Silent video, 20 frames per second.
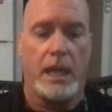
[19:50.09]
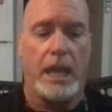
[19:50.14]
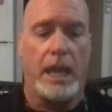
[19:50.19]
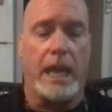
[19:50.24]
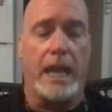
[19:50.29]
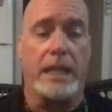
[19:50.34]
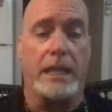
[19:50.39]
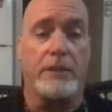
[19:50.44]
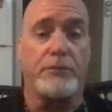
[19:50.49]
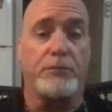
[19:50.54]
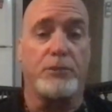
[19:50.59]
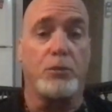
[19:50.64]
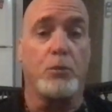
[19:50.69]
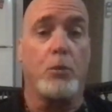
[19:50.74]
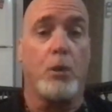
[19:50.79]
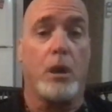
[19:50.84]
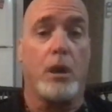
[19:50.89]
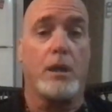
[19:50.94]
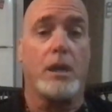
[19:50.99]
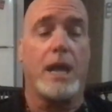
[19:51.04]
and if you
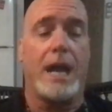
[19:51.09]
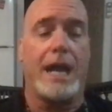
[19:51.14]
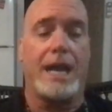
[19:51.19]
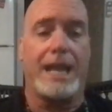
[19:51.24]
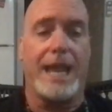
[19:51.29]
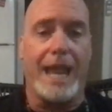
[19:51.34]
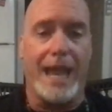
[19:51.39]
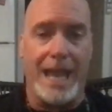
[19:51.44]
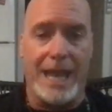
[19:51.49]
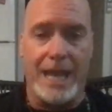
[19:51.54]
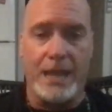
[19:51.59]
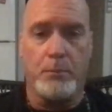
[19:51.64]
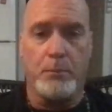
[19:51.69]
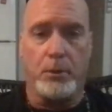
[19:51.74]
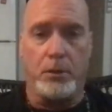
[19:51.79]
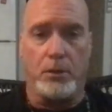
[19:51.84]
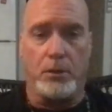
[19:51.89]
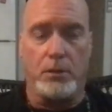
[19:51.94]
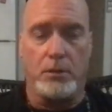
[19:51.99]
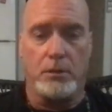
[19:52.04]
are not
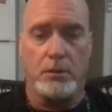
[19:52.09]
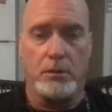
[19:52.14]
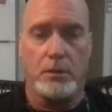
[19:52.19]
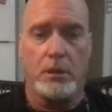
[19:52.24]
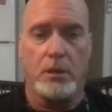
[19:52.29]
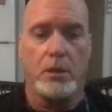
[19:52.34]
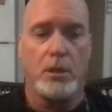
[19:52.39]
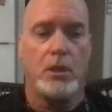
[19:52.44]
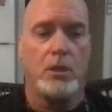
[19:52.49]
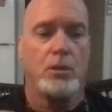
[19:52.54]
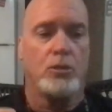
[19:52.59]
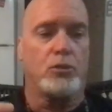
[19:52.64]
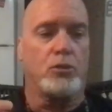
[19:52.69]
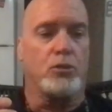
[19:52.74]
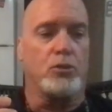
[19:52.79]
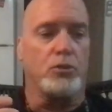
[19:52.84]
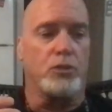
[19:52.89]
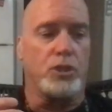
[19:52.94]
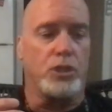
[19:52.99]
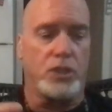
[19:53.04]
able
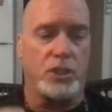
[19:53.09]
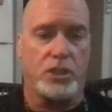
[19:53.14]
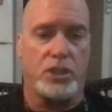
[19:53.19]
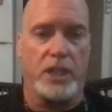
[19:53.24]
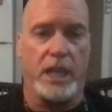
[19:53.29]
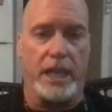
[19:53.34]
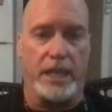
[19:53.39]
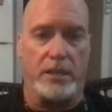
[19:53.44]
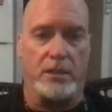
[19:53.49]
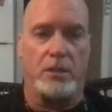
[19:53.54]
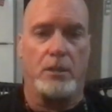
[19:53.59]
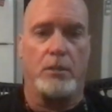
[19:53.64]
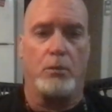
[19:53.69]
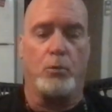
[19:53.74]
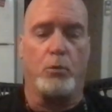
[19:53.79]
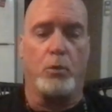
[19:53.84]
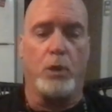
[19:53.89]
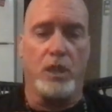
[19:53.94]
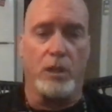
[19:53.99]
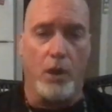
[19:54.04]
to sit
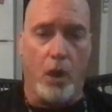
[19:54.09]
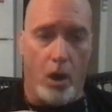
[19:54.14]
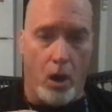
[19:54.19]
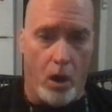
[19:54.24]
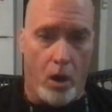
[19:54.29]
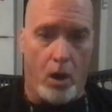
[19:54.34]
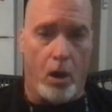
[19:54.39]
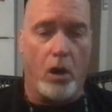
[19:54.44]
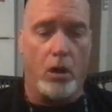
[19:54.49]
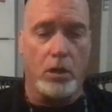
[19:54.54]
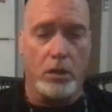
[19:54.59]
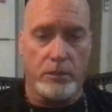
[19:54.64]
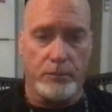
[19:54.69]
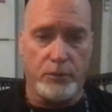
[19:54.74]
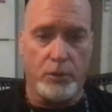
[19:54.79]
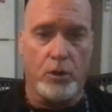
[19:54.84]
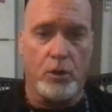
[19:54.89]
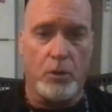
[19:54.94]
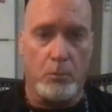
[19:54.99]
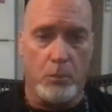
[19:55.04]
with all of
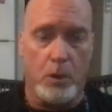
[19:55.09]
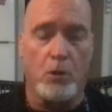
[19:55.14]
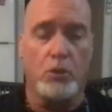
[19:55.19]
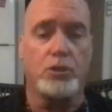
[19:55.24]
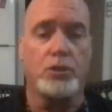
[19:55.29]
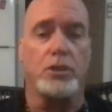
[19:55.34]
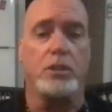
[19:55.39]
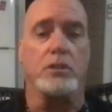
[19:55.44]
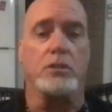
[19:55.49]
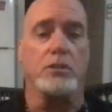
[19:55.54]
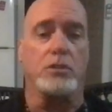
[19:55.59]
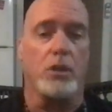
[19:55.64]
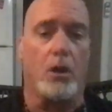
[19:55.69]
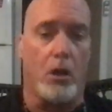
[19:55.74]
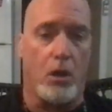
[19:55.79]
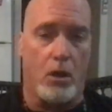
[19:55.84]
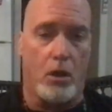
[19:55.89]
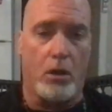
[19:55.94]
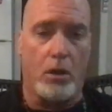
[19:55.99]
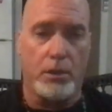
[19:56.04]
your emotions
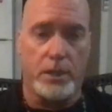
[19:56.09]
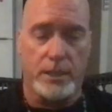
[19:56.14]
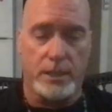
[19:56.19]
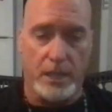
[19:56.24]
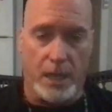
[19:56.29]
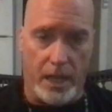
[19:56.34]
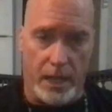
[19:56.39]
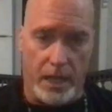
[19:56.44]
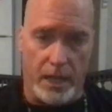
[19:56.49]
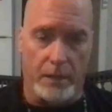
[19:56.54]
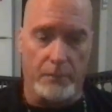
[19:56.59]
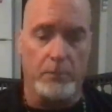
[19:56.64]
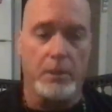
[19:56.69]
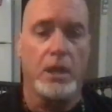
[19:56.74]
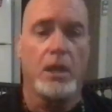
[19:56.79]
all the time,